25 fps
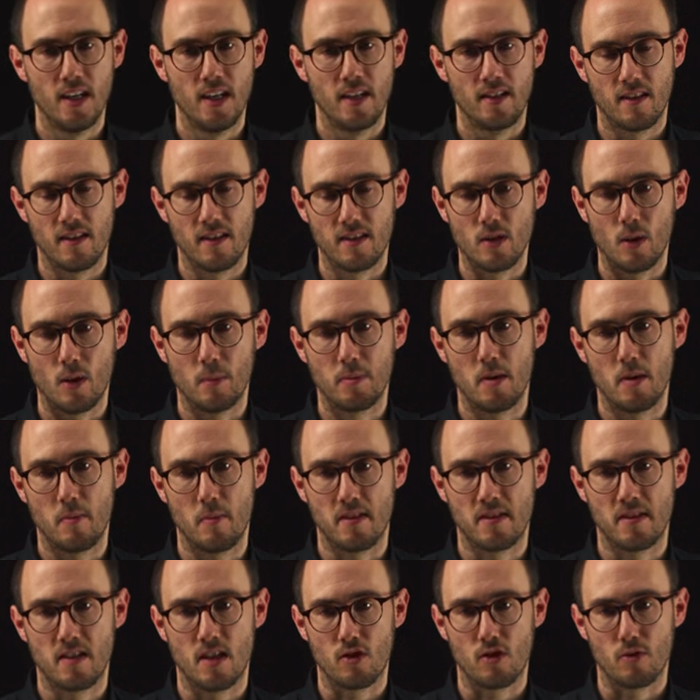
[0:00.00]
this
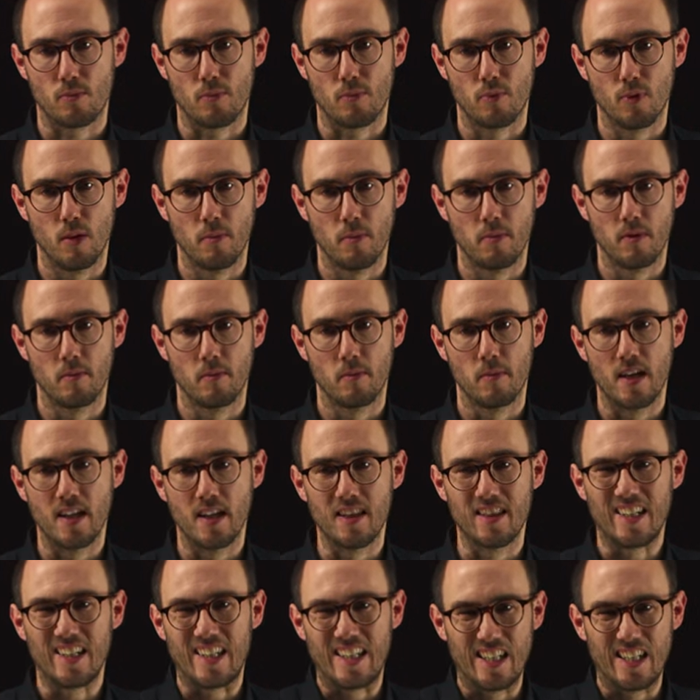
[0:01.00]
optimization problem in
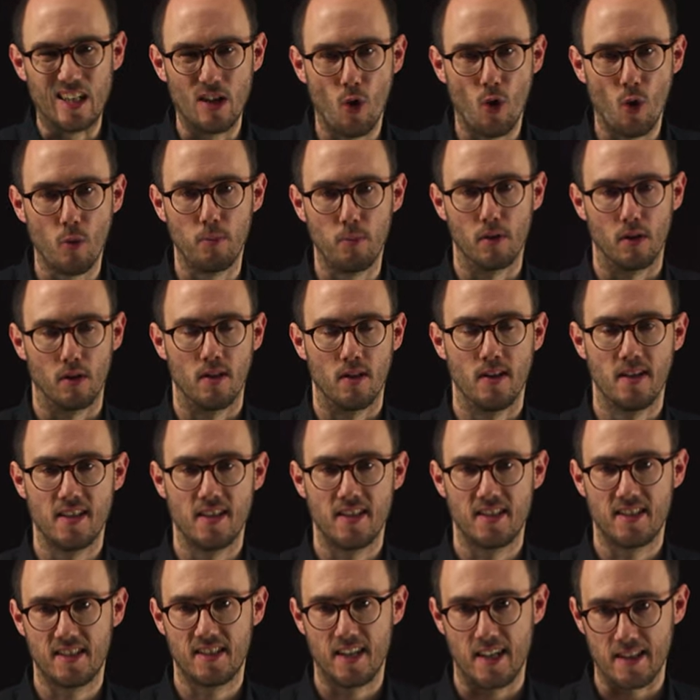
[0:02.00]
the global
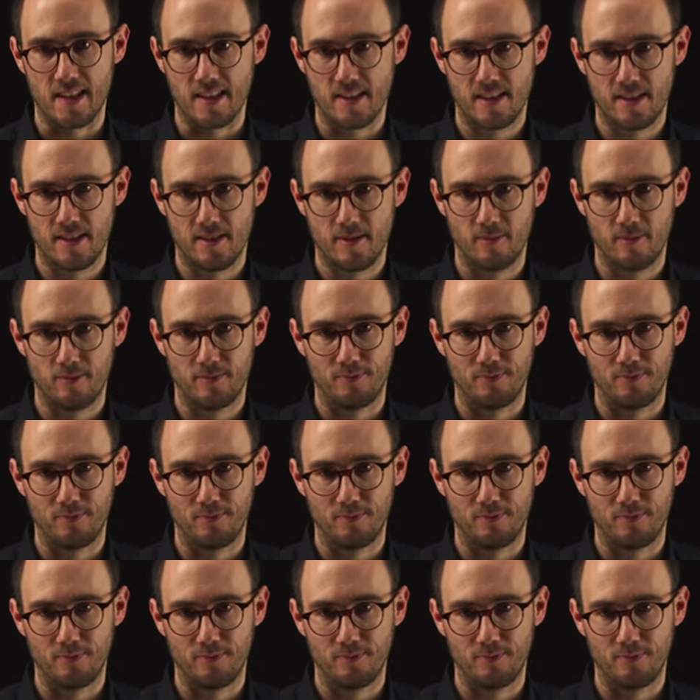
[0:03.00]
sense.